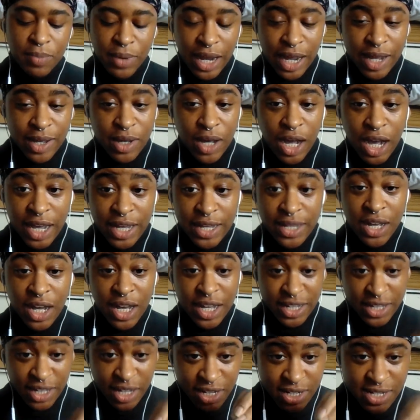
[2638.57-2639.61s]

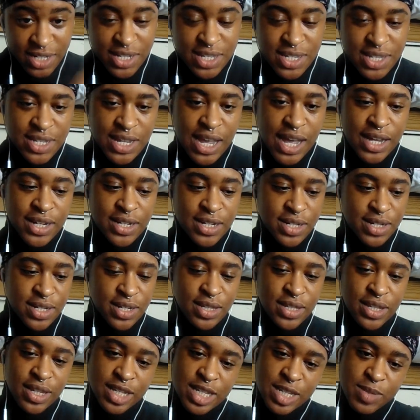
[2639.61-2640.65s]
I understand
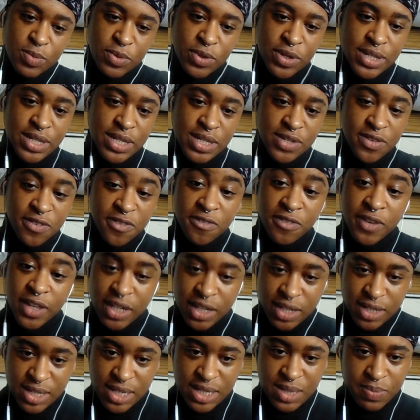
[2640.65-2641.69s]
the experiences of
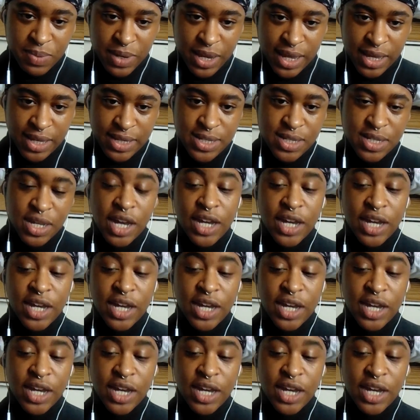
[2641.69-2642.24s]
feeling displaced.